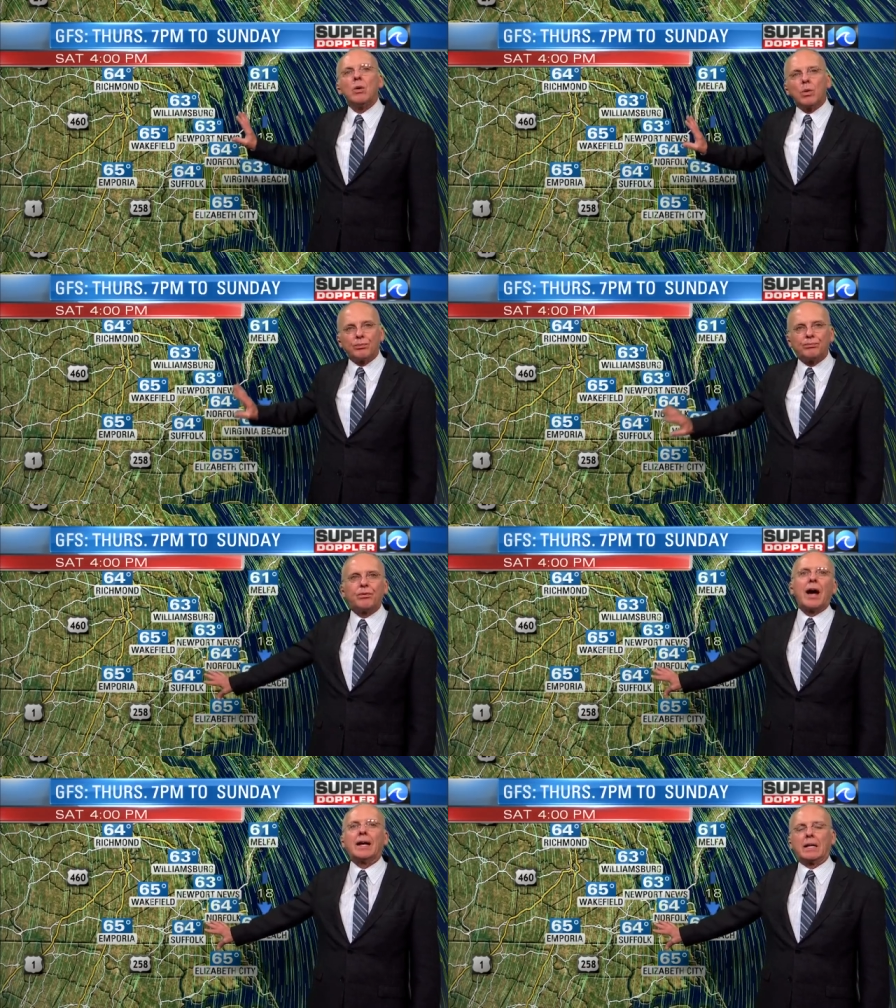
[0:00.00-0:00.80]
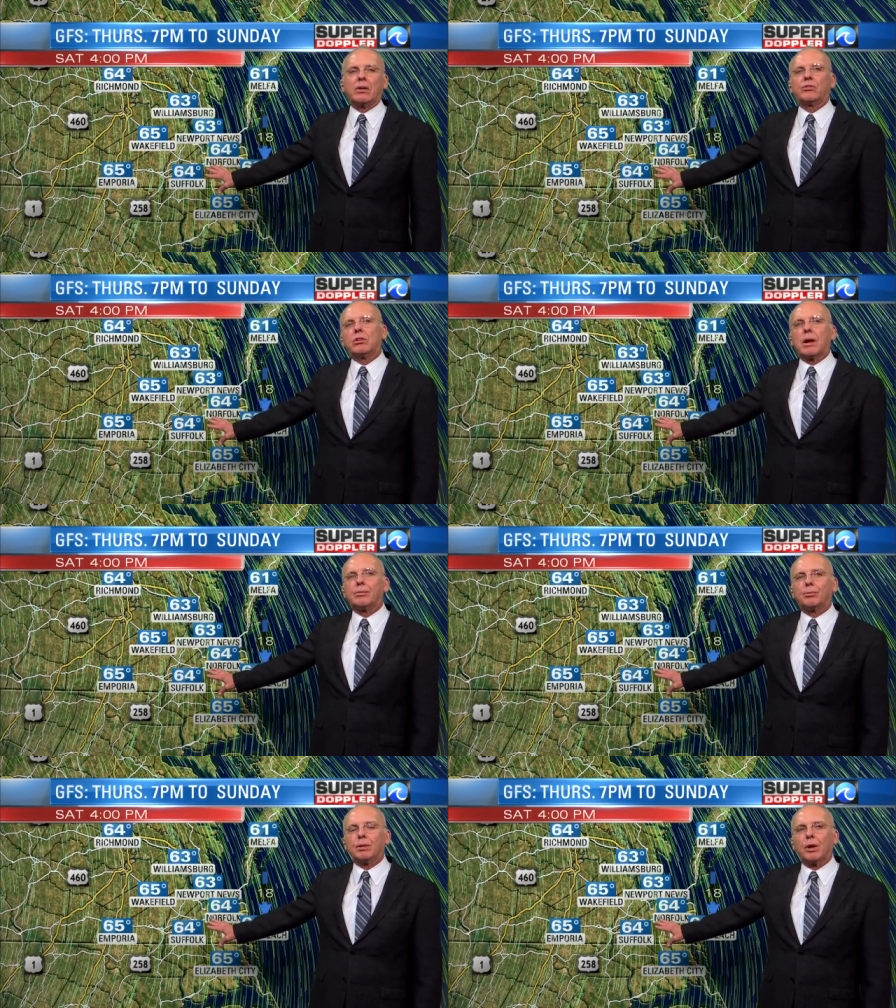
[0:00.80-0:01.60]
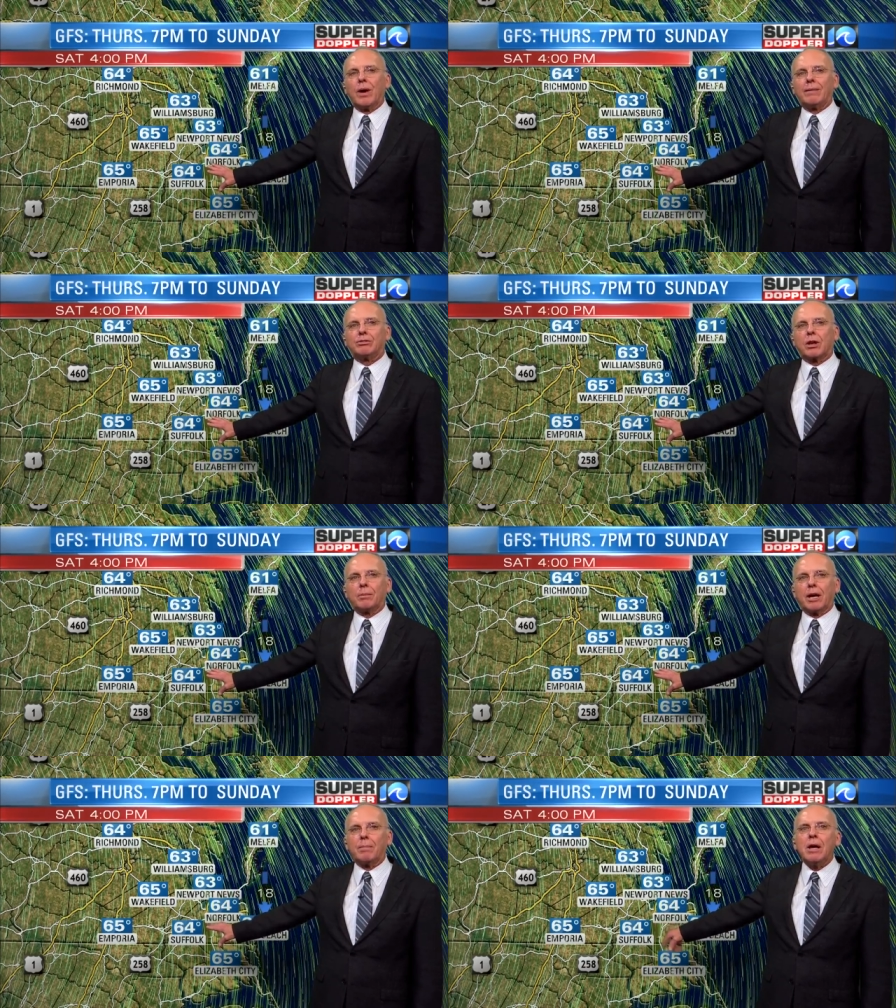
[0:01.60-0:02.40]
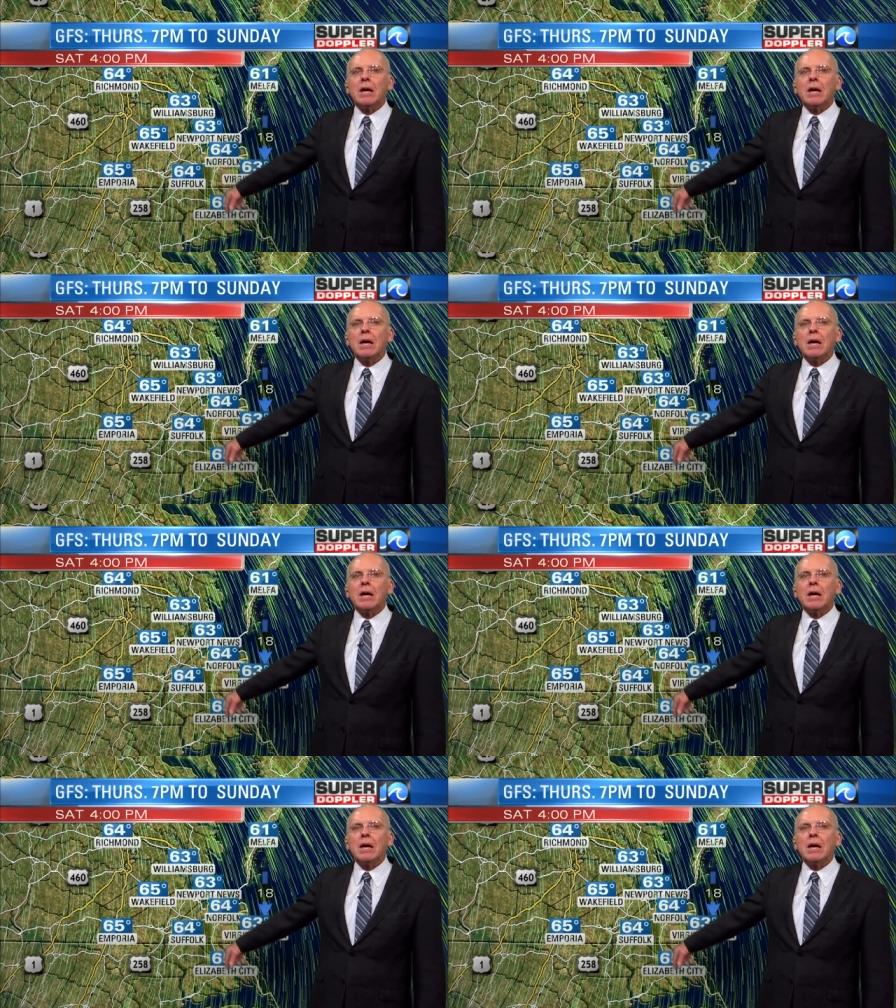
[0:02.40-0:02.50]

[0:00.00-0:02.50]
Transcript: We're finally going to see temperatures below average coming up